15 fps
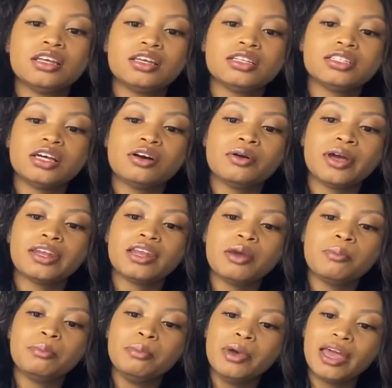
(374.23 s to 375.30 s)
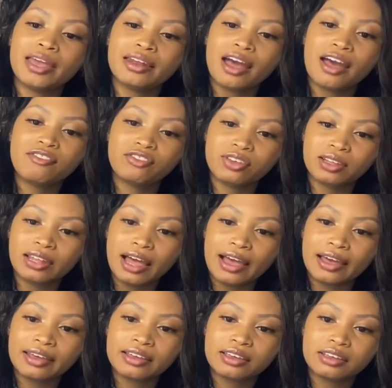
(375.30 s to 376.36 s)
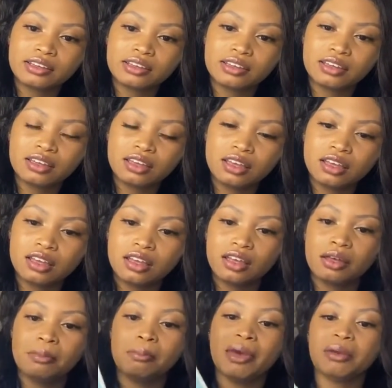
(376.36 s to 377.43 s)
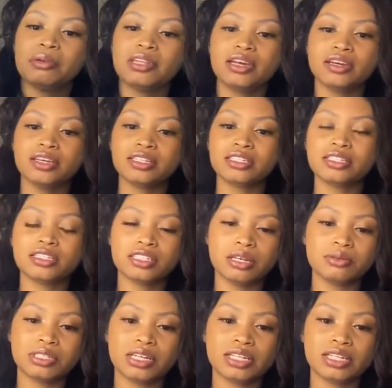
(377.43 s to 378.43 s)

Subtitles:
So, and I feel like maybe there isn't deception.